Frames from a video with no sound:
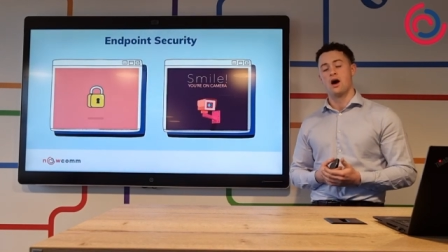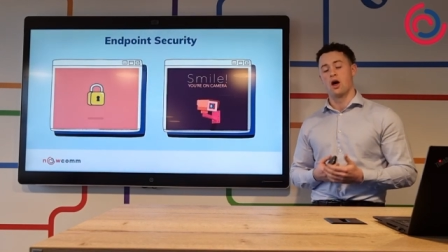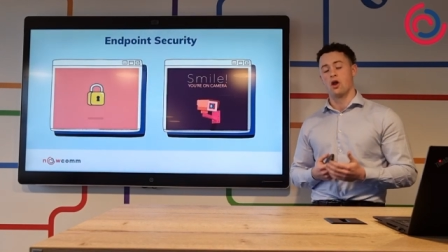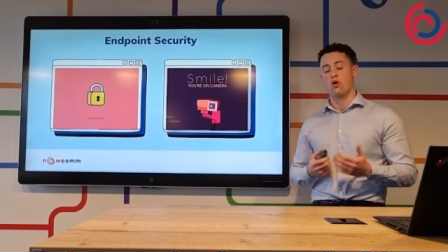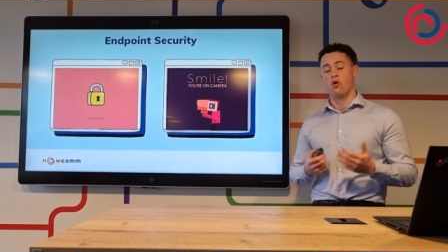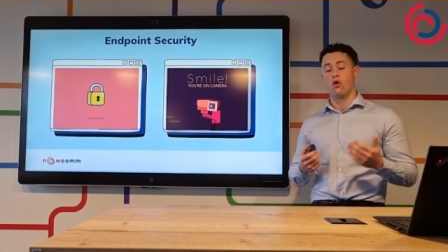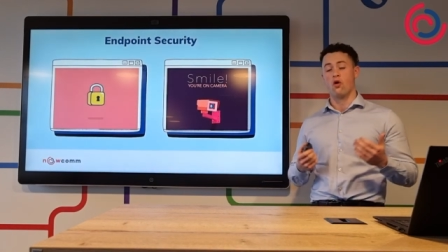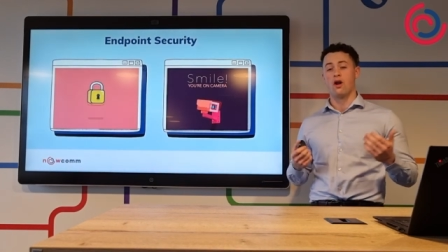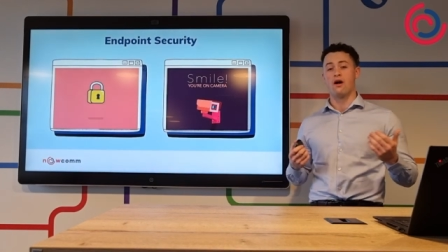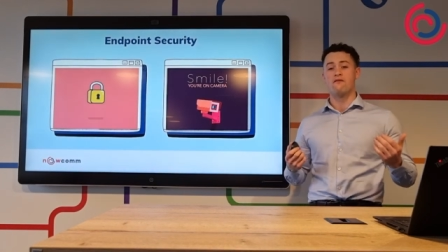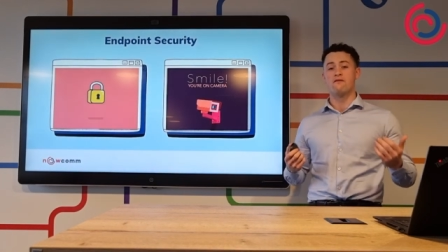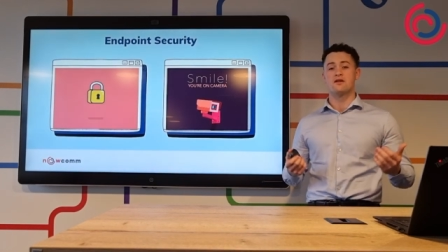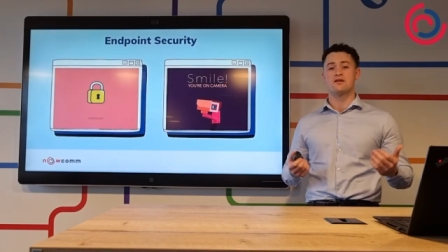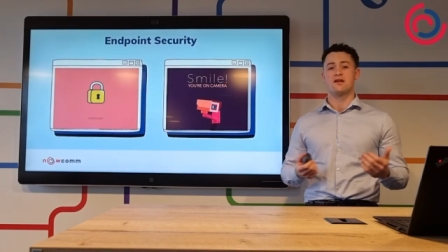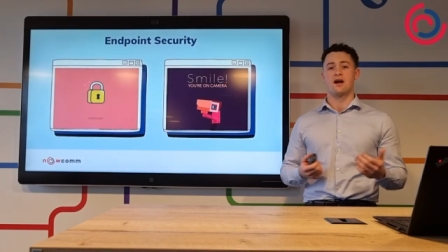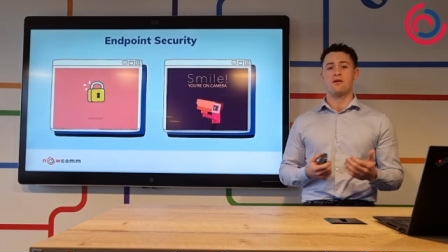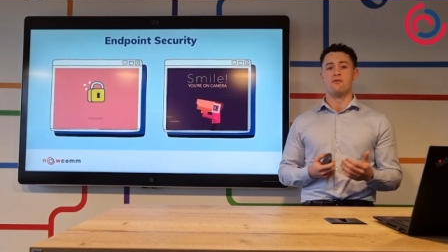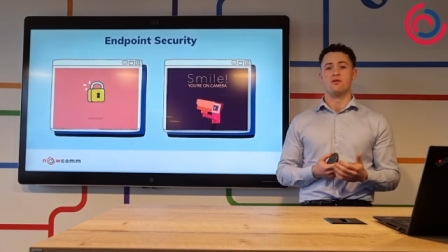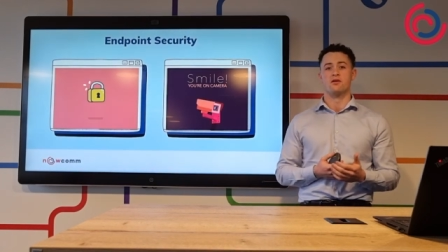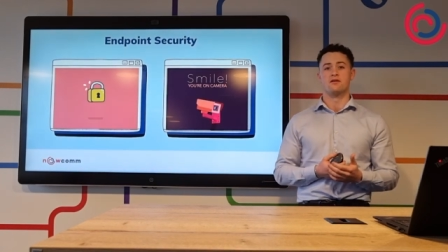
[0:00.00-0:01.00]
and all other
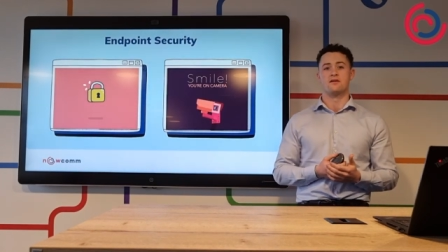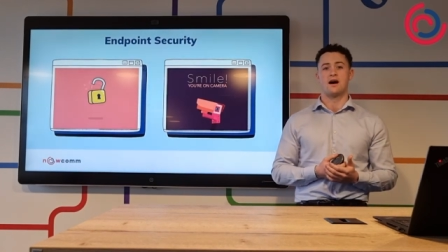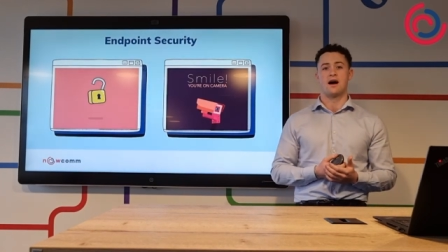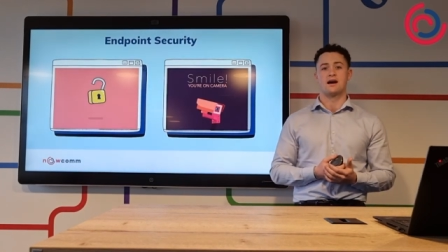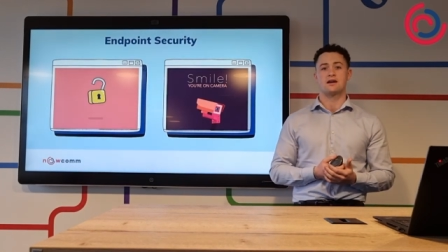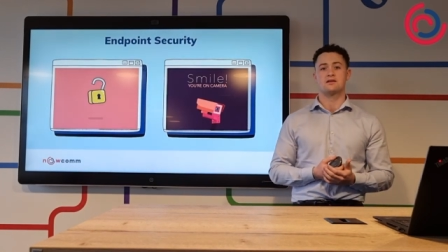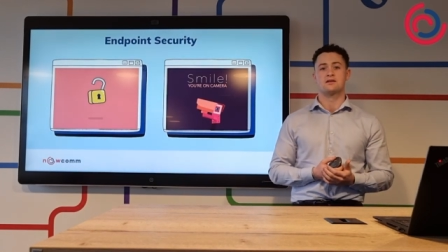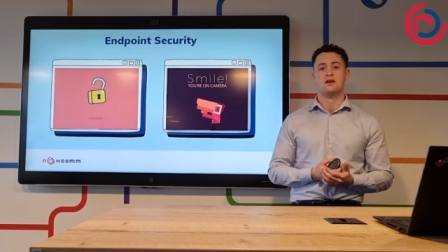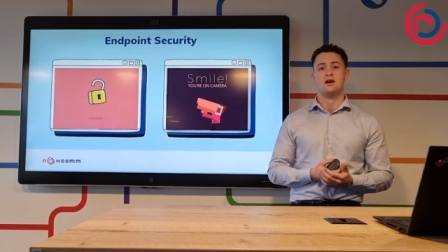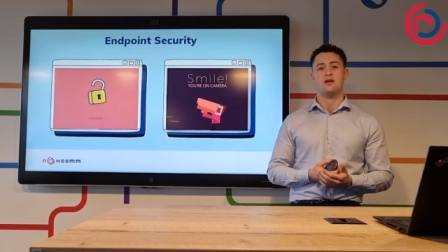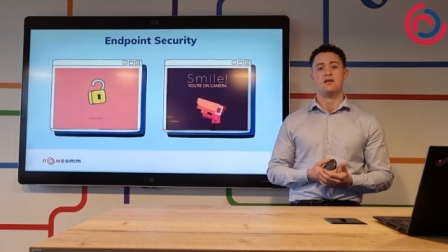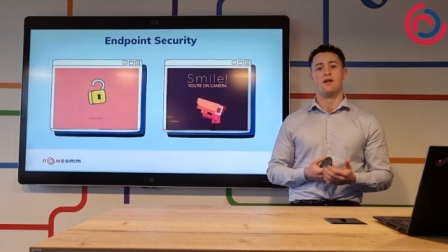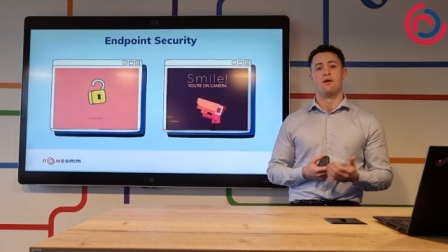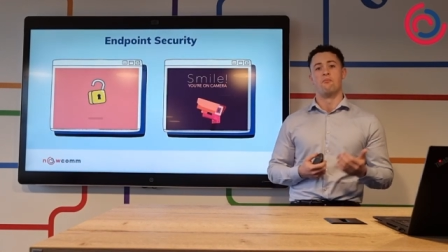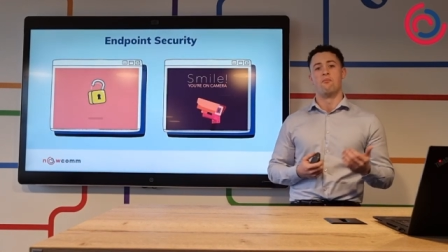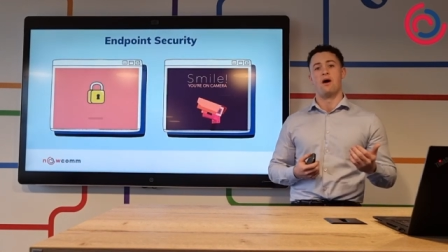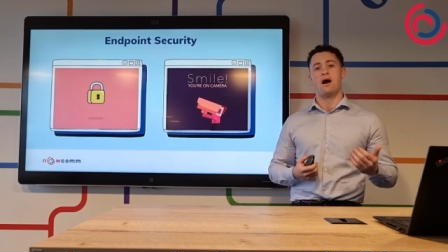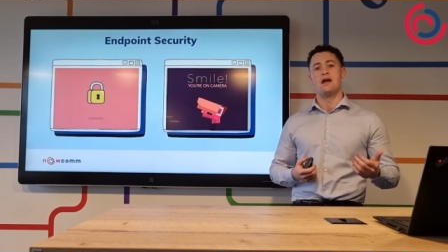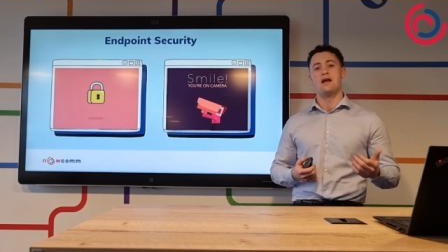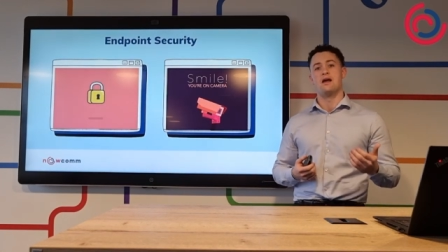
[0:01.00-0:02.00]
cyber attacks that
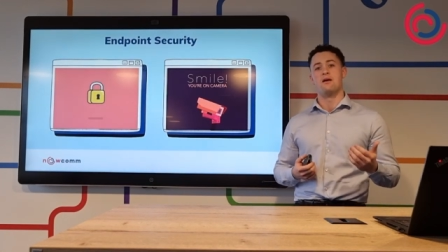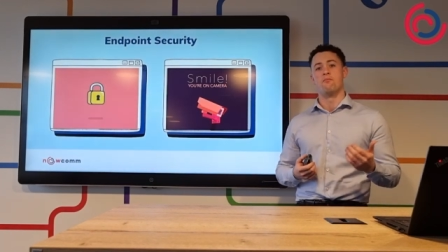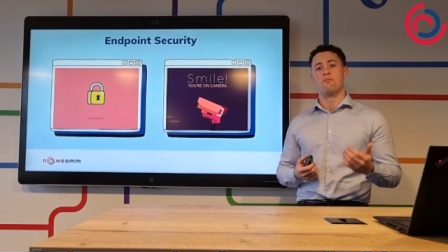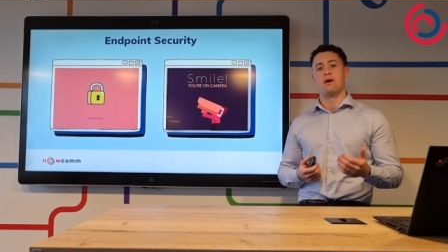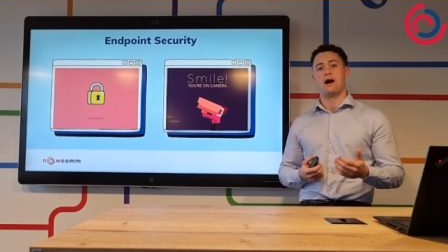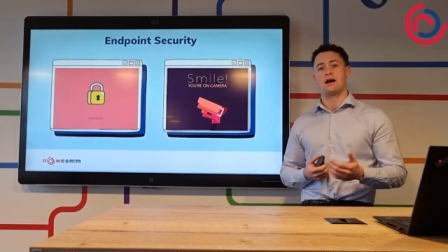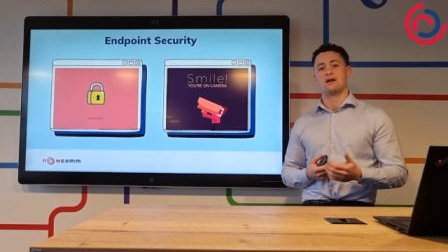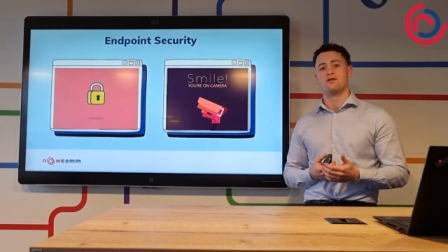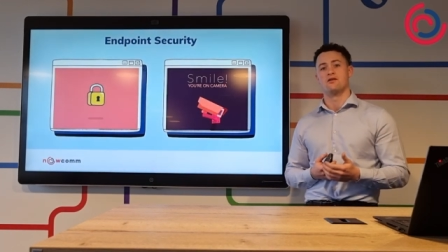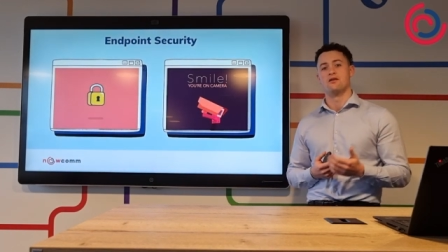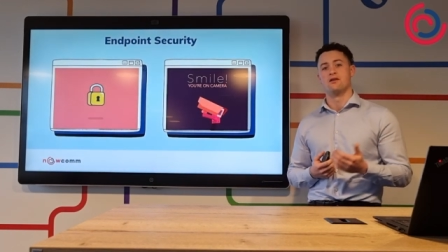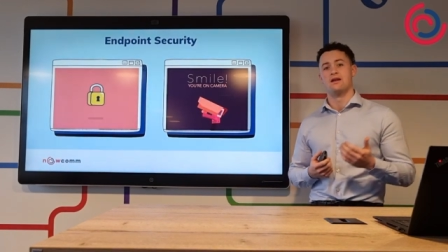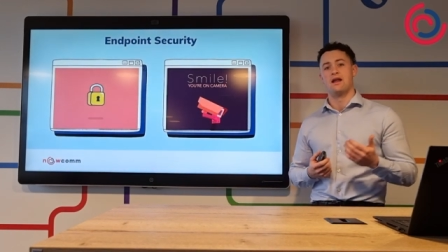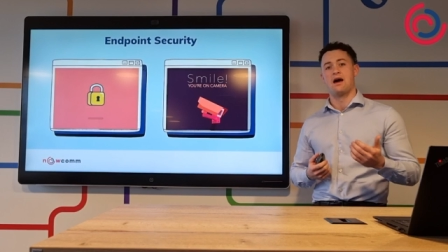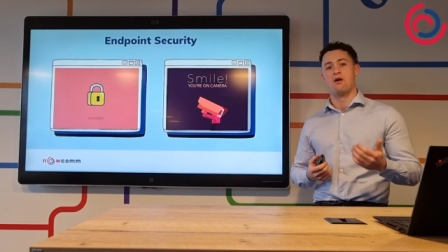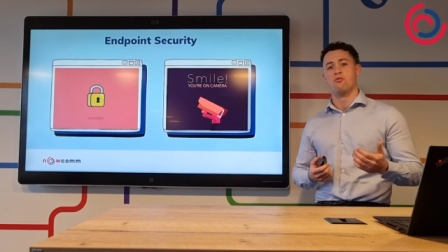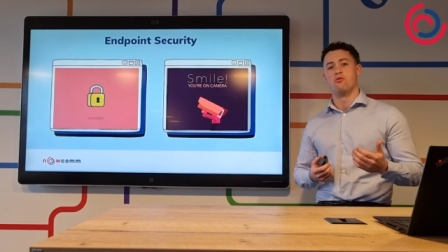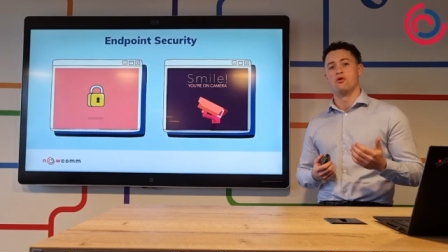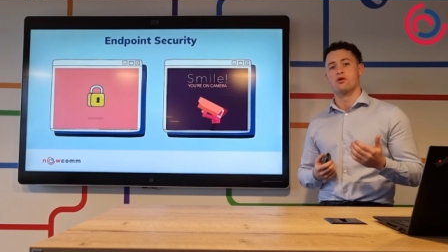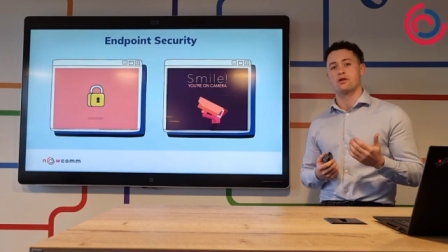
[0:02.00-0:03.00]
might impact your
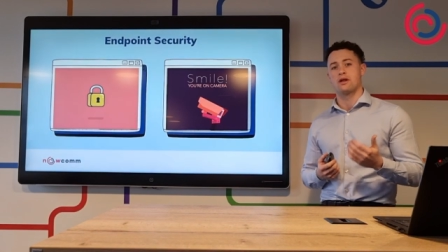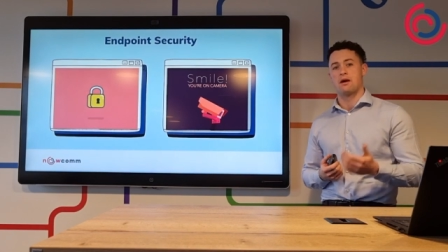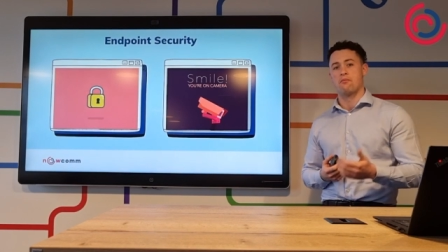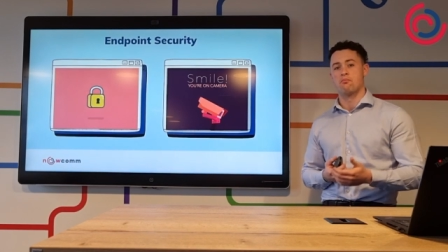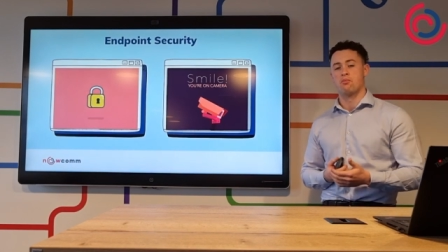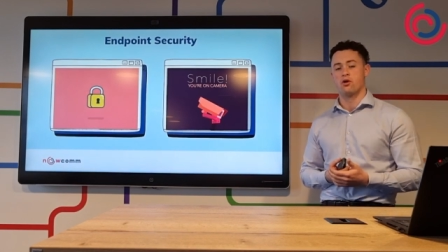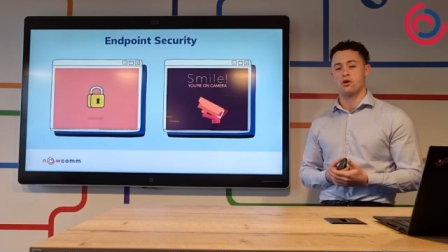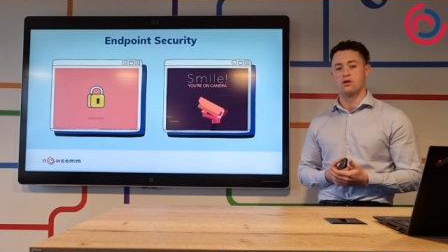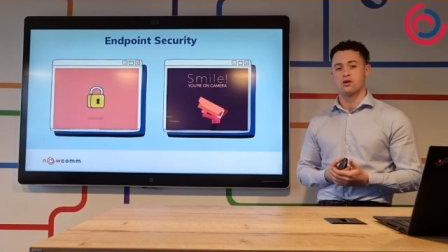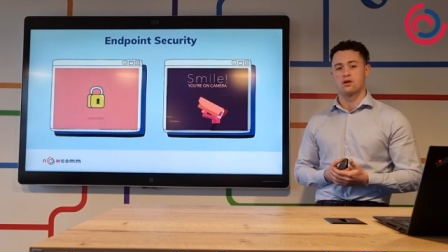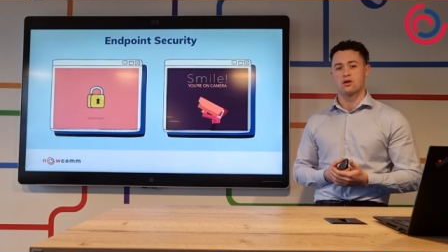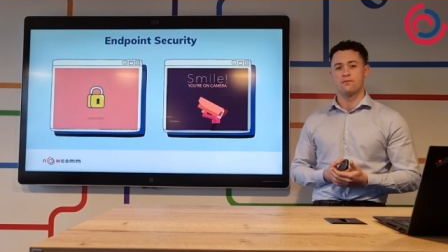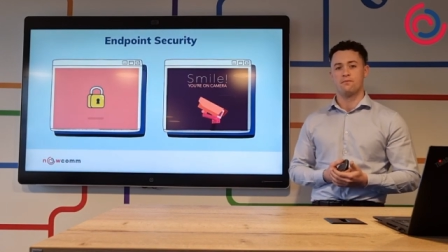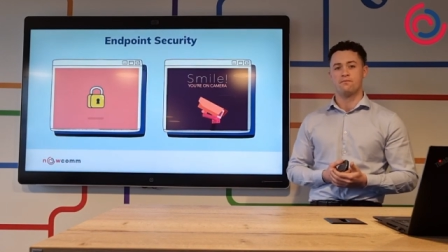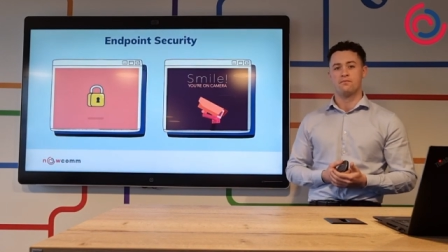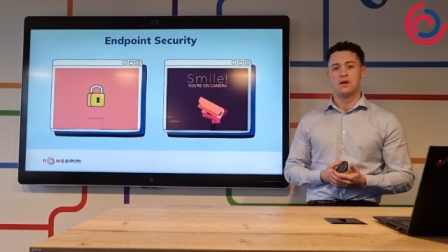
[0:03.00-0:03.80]
network's endpoints.